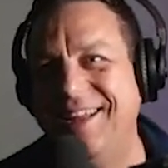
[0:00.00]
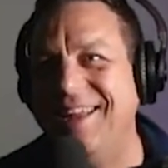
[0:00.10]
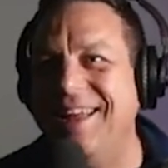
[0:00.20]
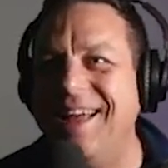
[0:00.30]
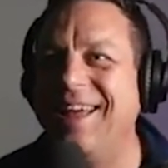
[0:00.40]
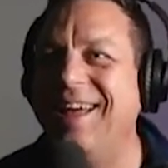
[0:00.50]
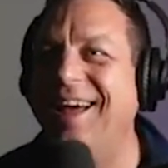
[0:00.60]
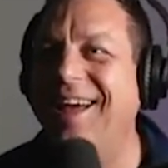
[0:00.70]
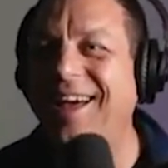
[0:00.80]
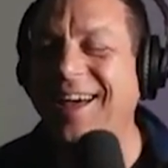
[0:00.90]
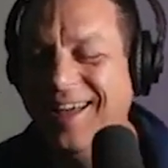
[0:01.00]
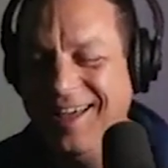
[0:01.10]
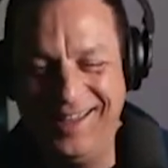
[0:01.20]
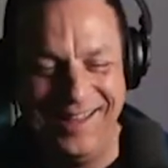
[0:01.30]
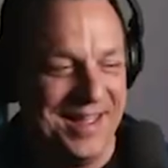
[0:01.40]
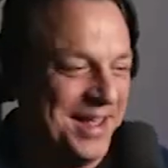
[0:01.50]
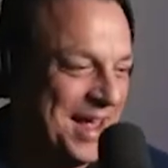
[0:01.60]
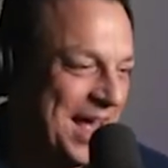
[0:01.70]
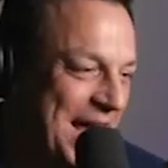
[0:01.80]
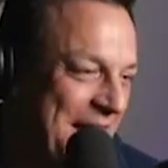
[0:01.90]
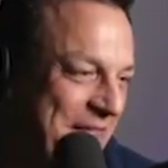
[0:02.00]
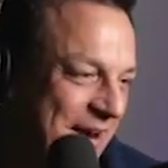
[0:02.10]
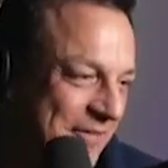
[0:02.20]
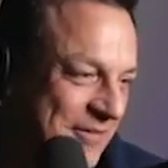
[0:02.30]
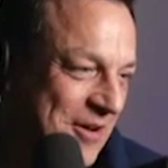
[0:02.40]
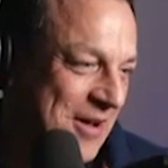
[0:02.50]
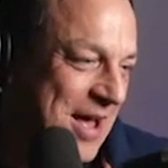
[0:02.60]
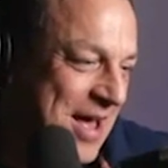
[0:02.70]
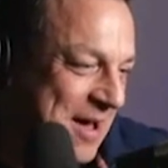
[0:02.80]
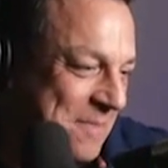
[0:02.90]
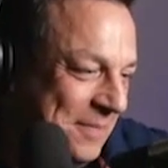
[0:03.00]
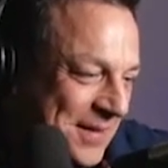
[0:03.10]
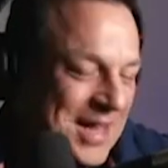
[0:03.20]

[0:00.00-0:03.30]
And then I've got one